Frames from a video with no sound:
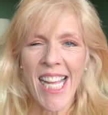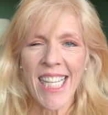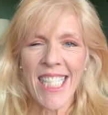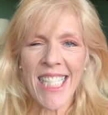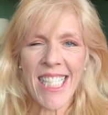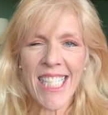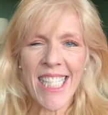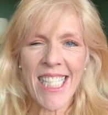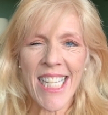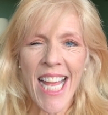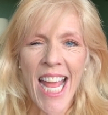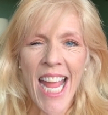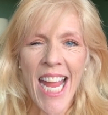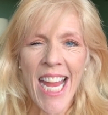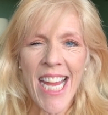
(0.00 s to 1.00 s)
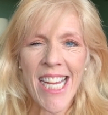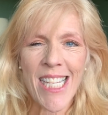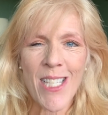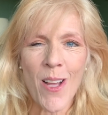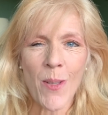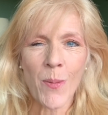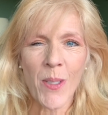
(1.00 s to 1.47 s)
Today is
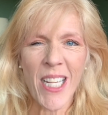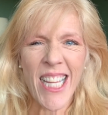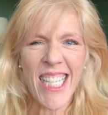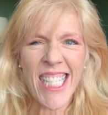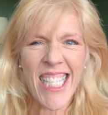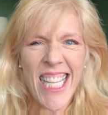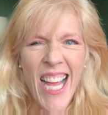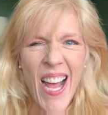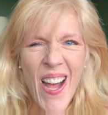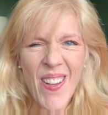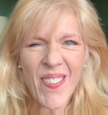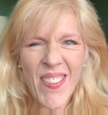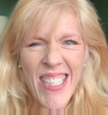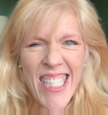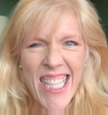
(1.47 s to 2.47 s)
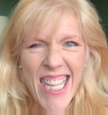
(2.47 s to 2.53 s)
on one of the toughest